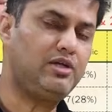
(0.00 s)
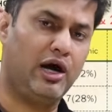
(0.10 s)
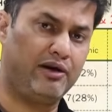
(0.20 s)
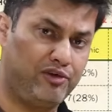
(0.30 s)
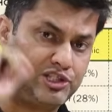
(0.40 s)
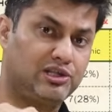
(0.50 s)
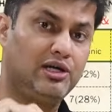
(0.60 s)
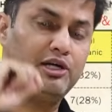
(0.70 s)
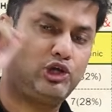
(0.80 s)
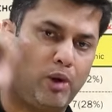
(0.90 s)
and which
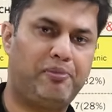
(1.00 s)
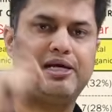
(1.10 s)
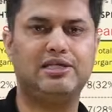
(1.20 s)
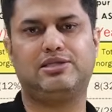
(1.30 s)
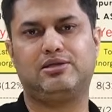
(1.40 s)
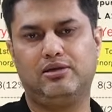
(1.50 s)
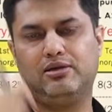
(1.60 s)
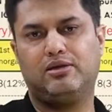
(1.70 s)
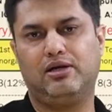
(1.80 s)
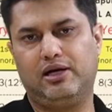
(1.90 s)
topic is
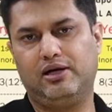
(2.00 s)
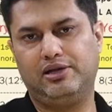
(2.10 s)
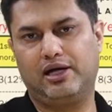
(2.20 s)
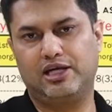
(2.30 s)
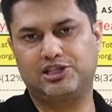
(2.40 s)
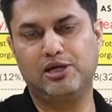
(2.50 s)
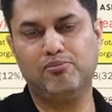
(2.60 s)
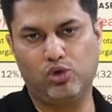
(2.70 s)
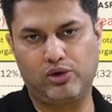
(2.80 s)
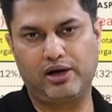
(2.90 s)
they're
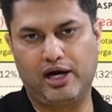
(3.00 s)
asking more